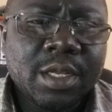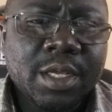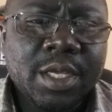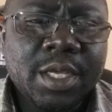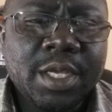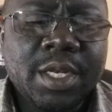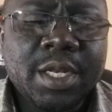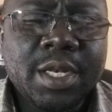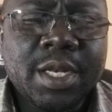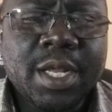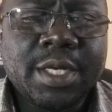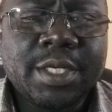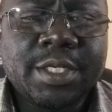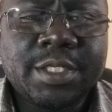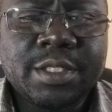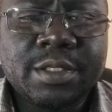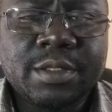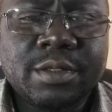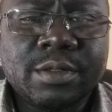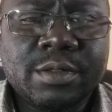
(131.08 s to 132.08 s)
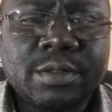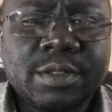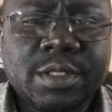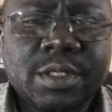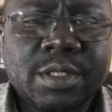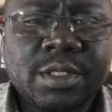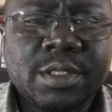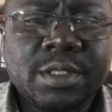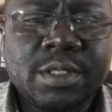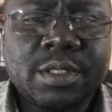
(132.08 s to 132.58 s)
a nutshell,
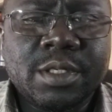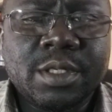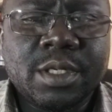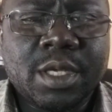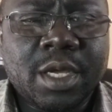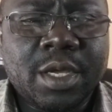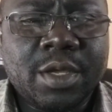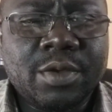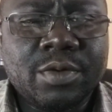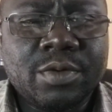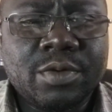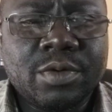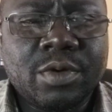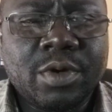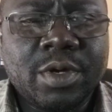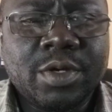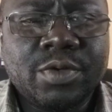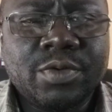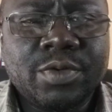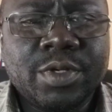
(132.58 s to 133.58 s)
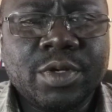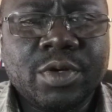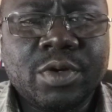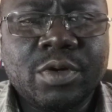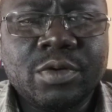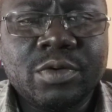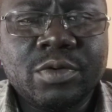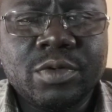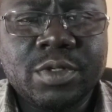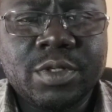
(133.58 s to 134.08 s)
are you going to
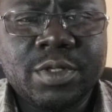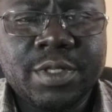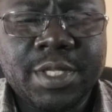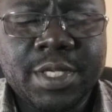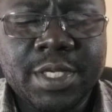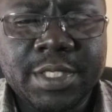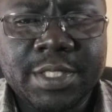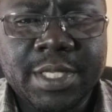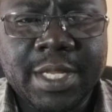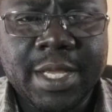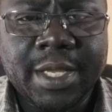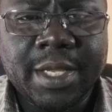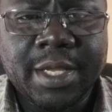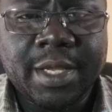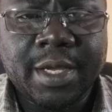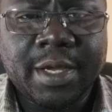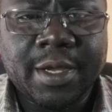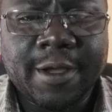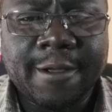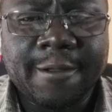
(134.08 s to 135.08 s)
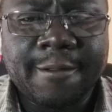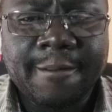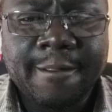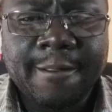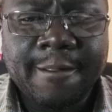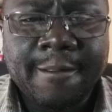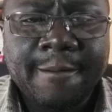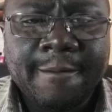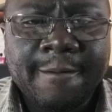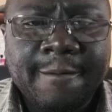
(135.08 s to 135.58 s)
include things like
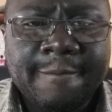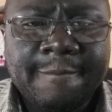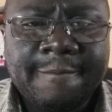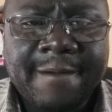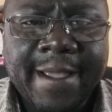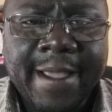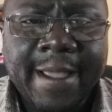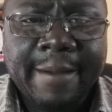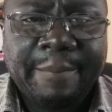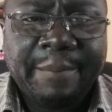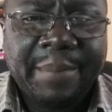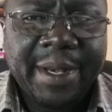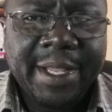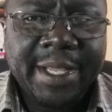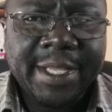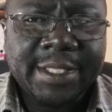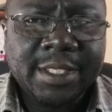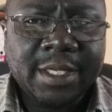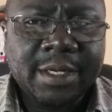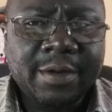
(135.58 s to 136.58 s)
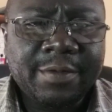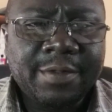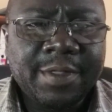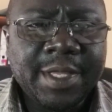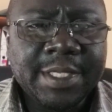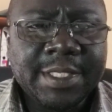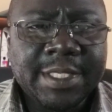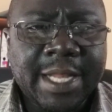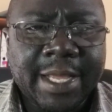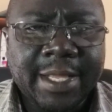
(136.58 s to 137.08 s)
fireplace and
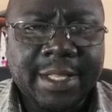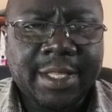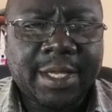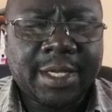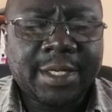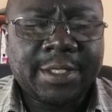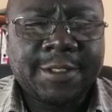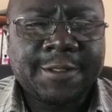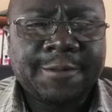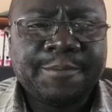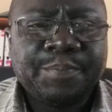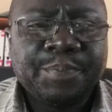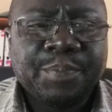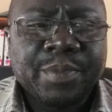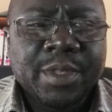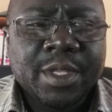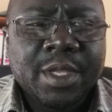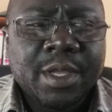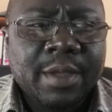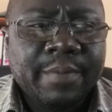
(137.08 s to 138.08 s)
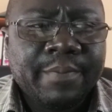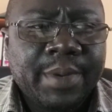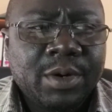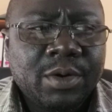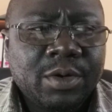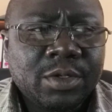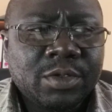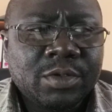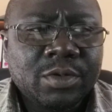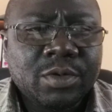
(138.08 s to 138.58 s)
things like that? But
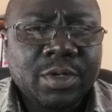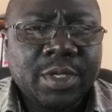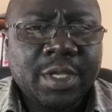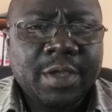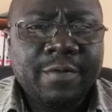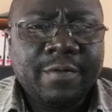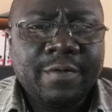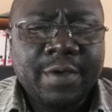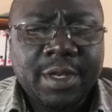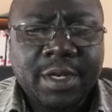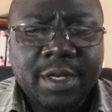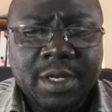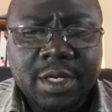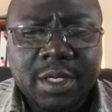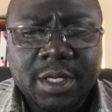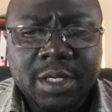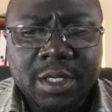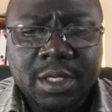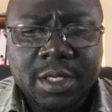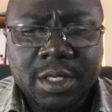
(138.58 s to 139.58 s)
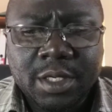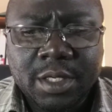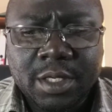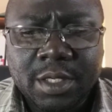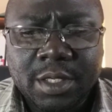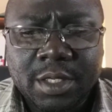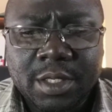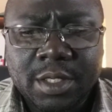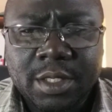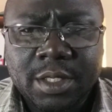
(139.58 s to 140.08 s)
also
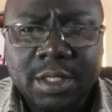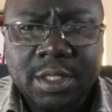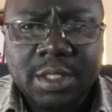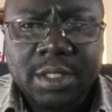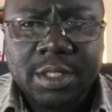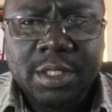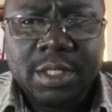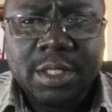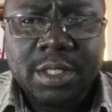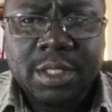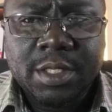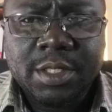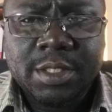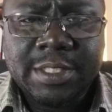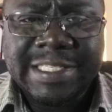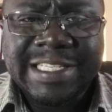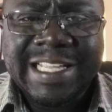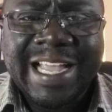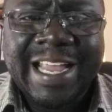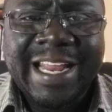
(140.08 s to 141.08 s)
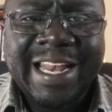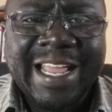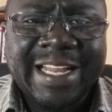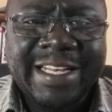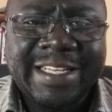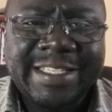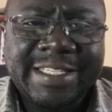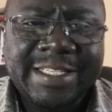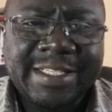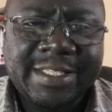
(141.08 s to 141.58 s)
even
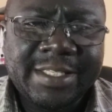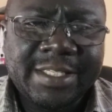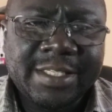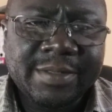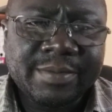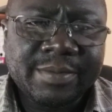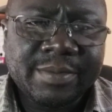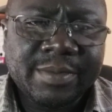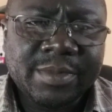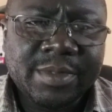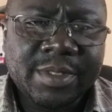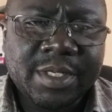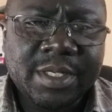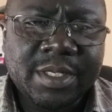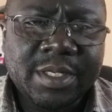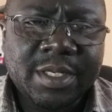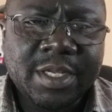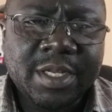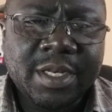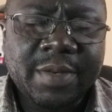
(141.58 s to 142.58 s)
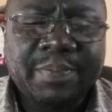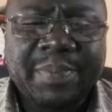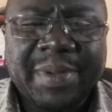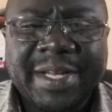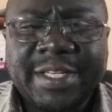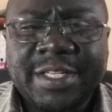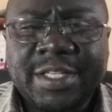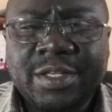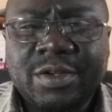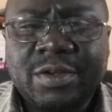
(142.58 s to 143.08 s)
skylight system in
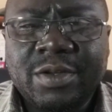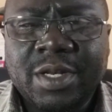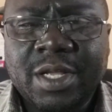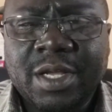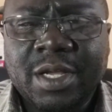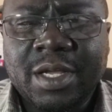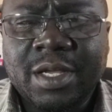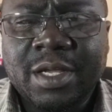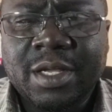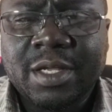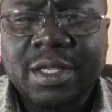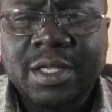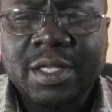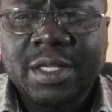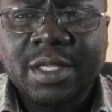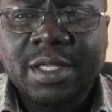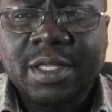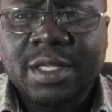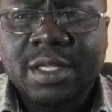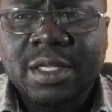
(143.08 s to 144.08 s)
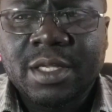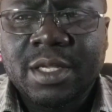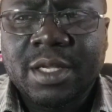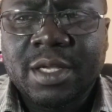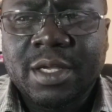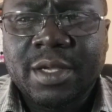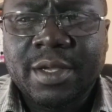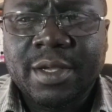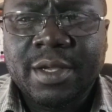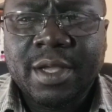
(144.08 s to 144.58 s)
particular
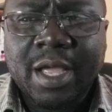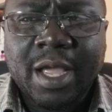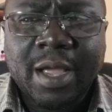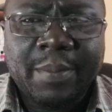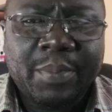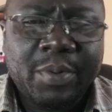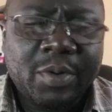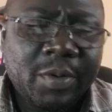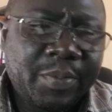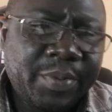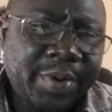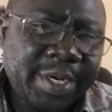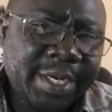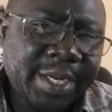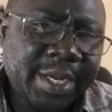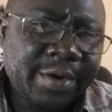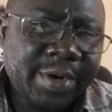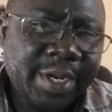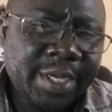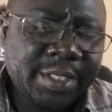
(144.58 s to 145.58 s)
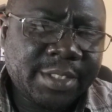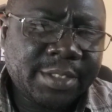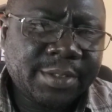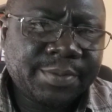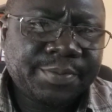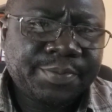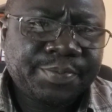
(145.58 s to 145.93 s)
appropriate areas.